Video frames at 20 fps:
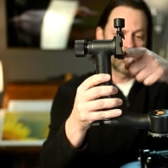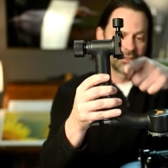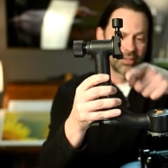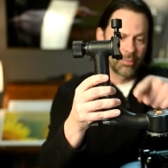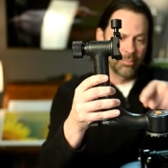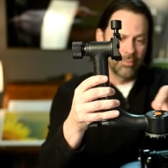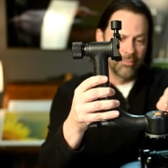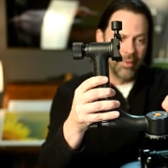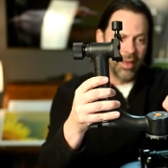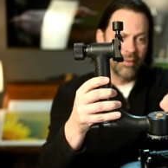some
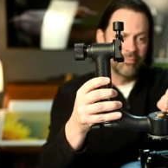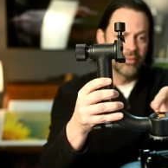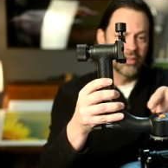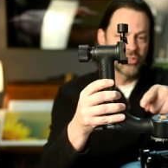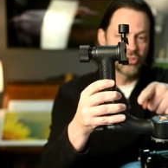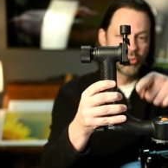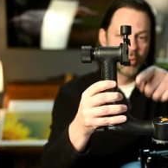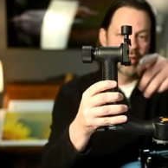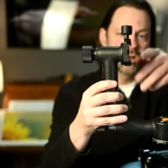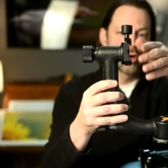of them have the
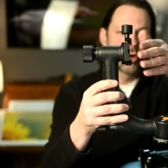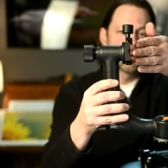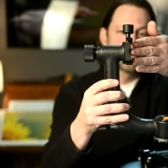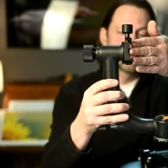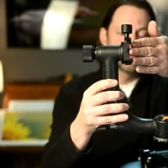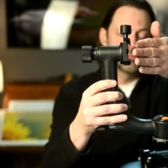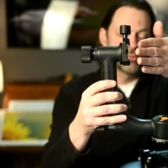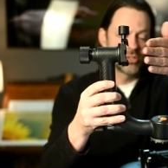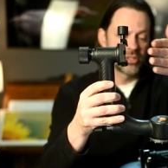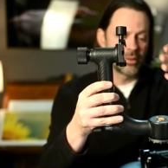swing arm
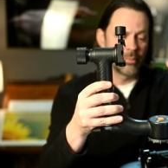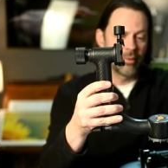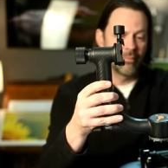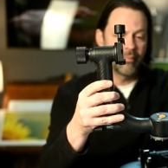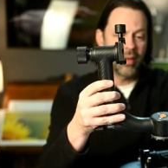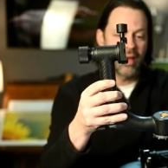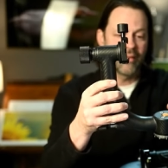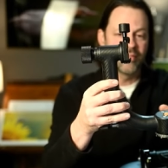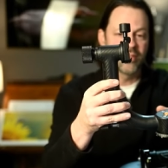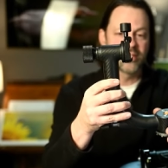and some of them
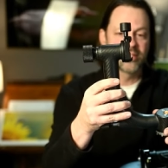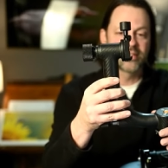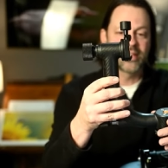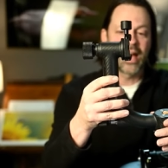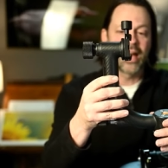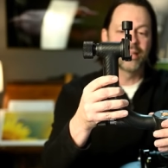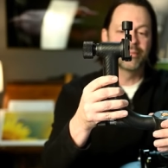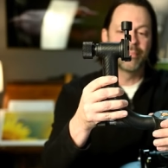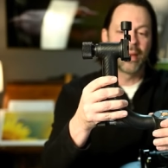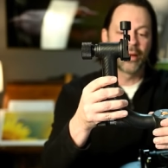have the
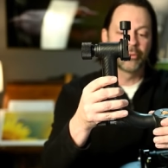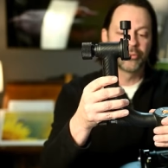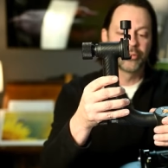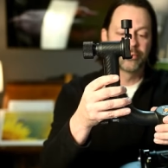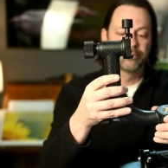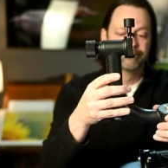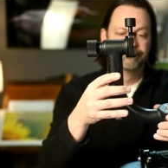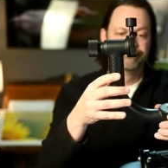side mount.